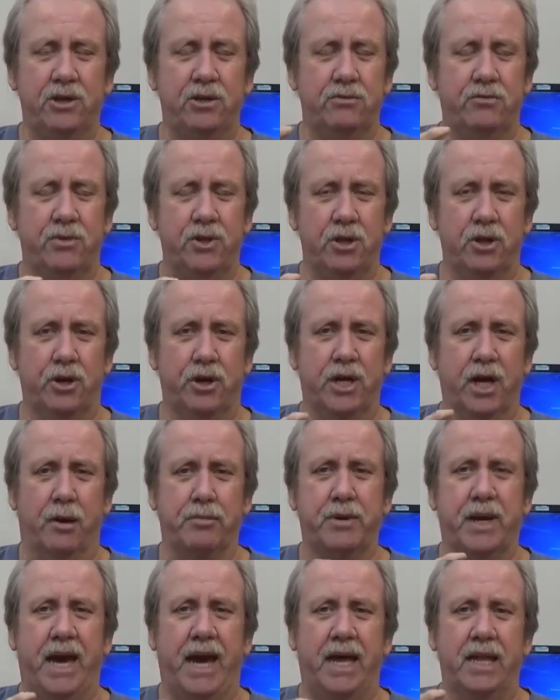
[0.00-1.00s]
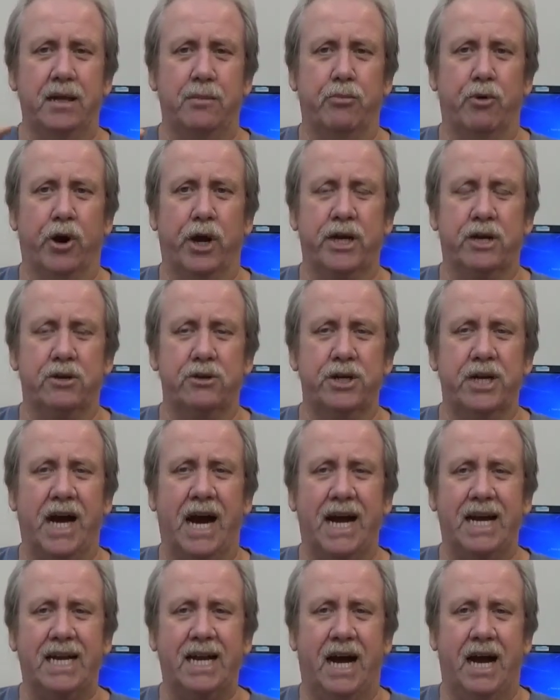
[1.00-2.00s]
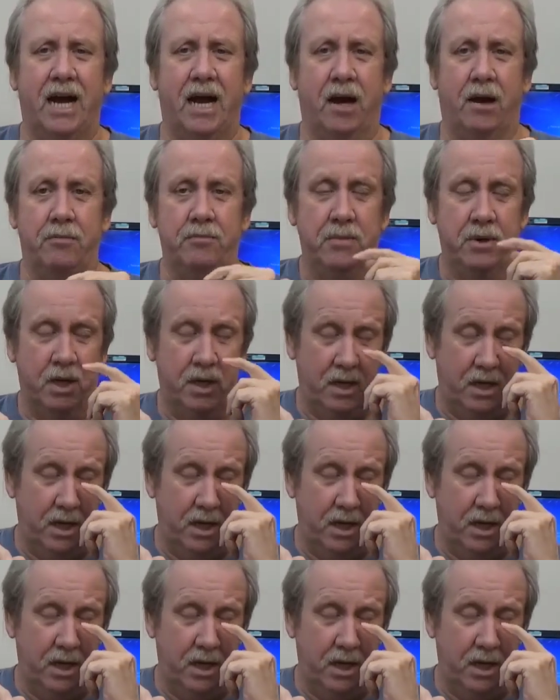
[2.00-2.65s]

You, you look up KaylaBrinker.com